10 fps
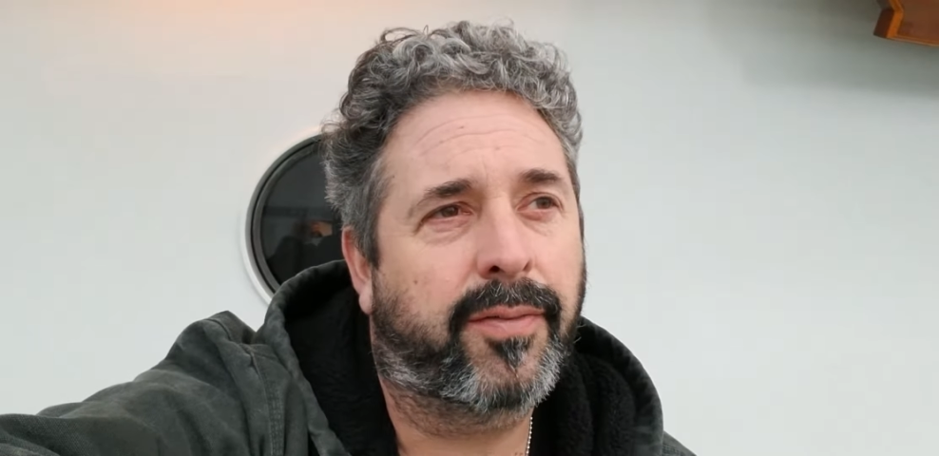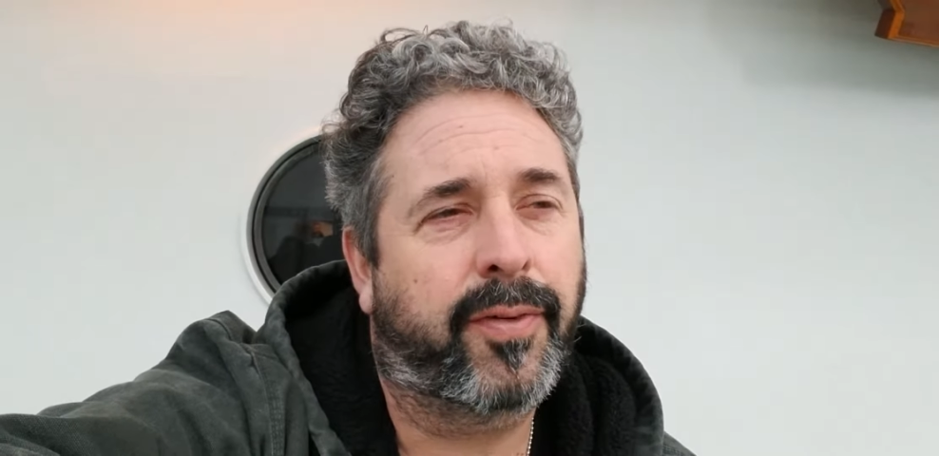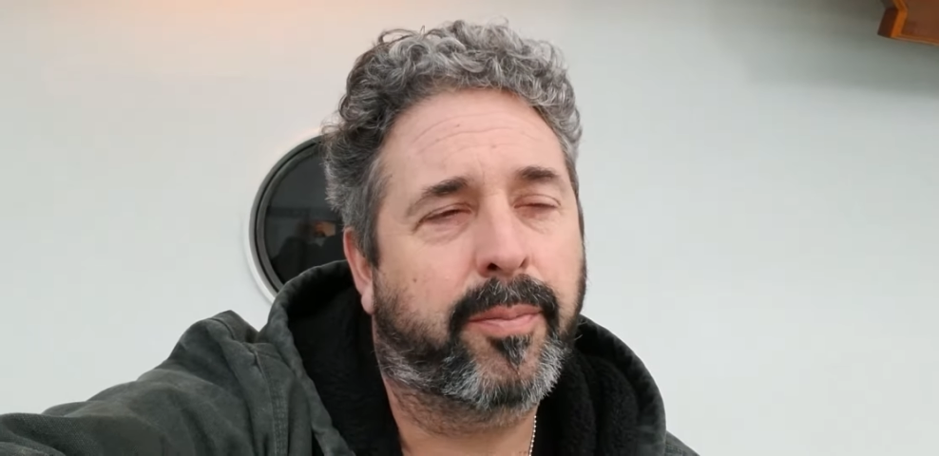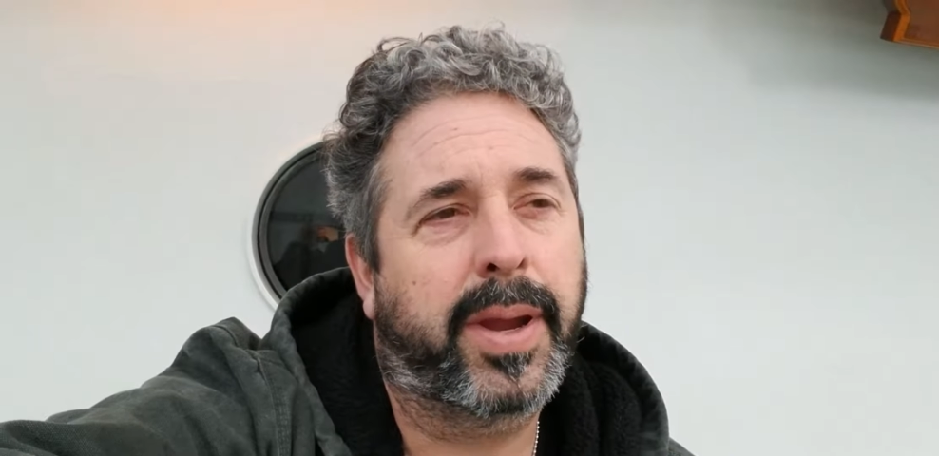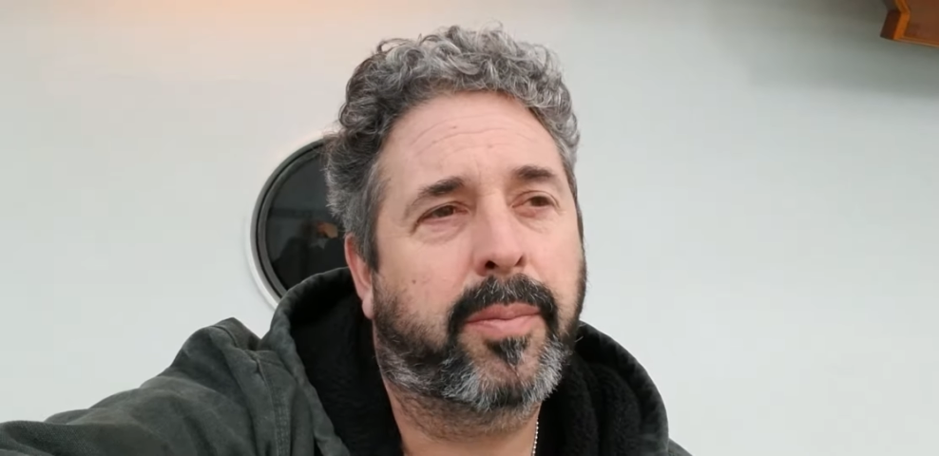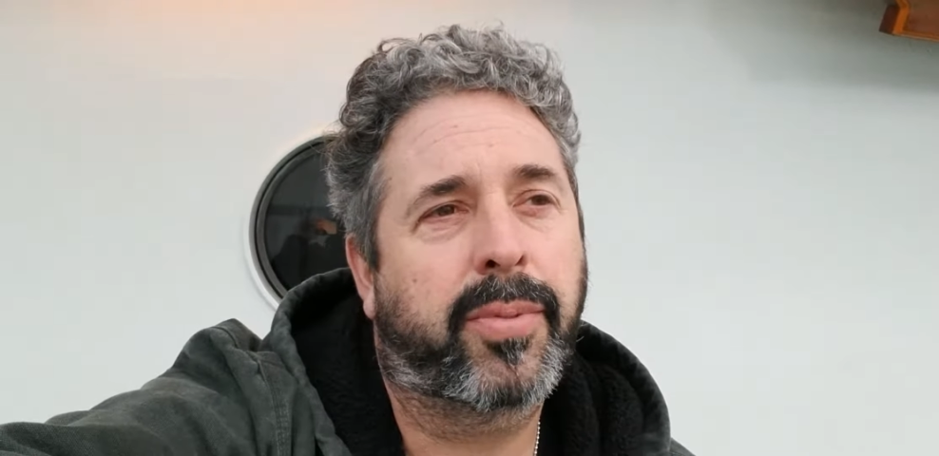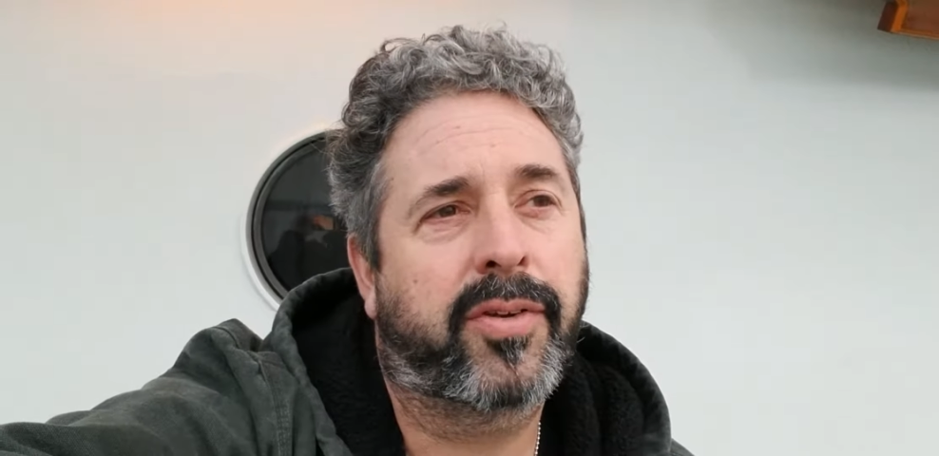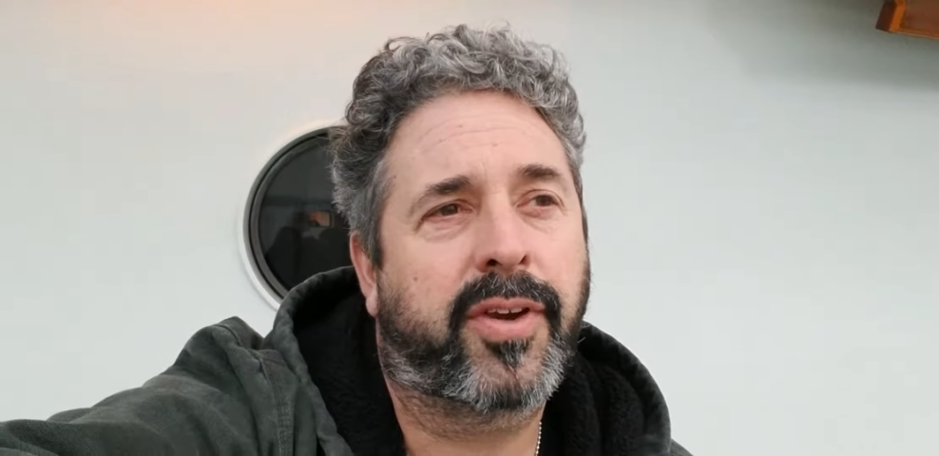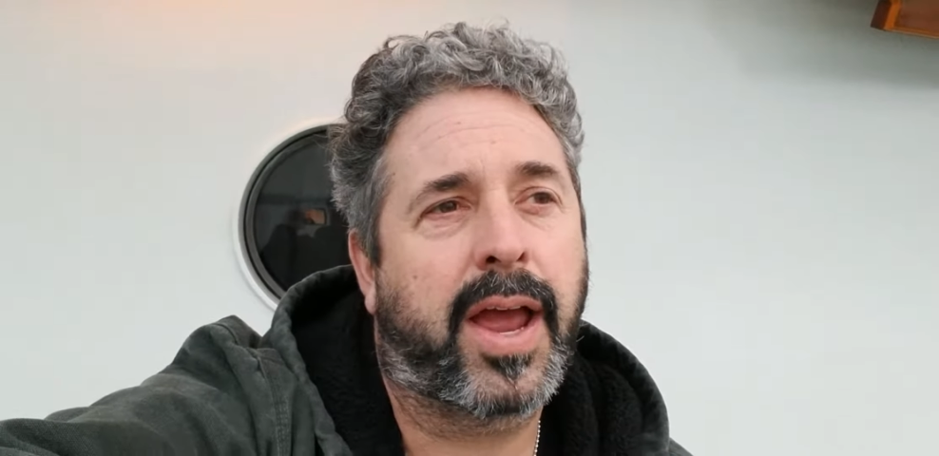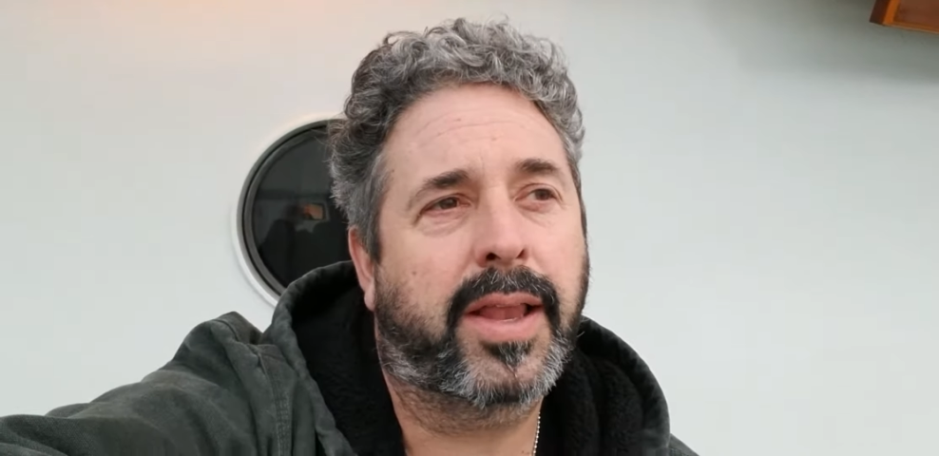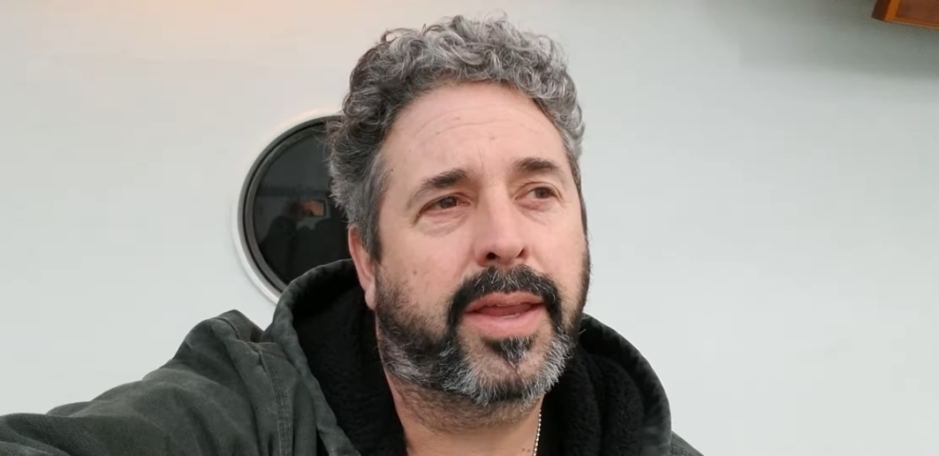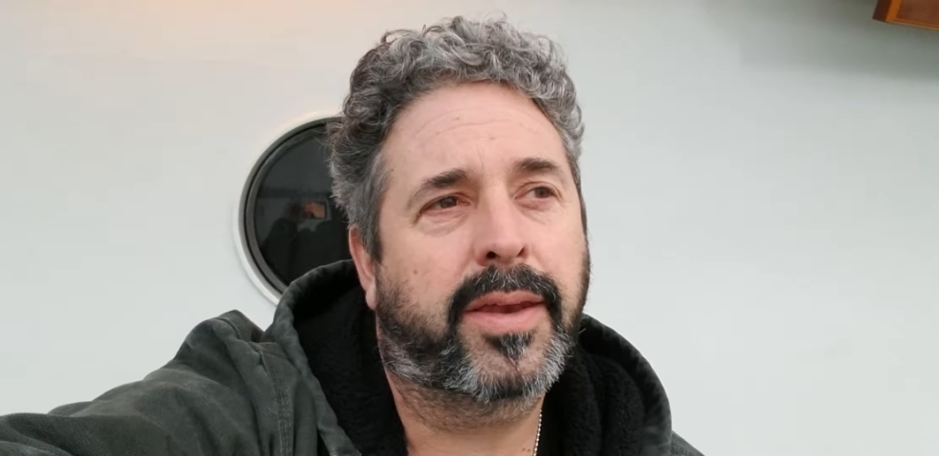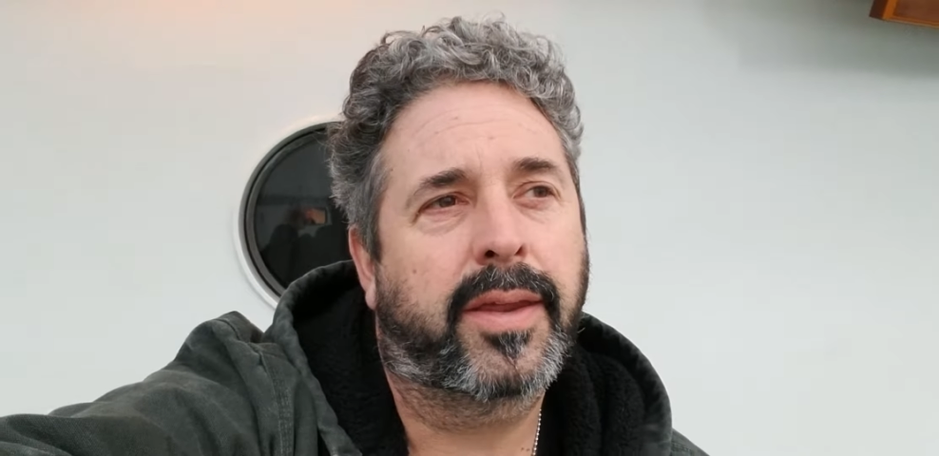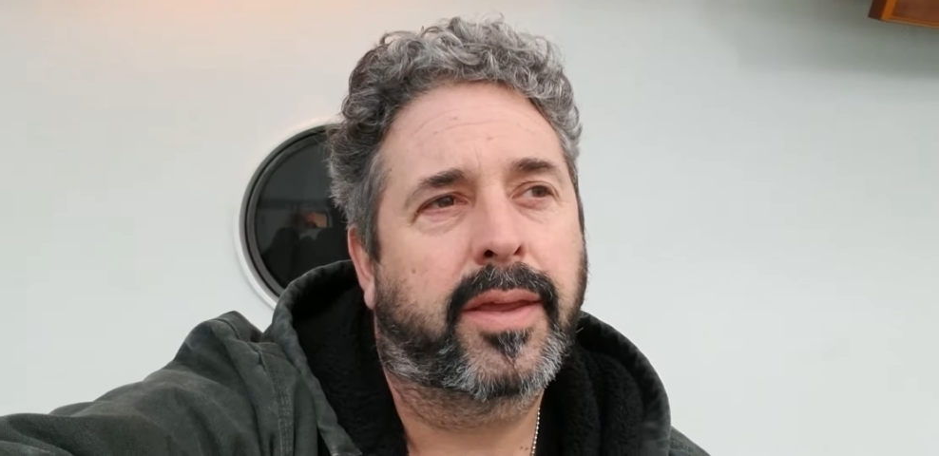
from Bainbridge Island.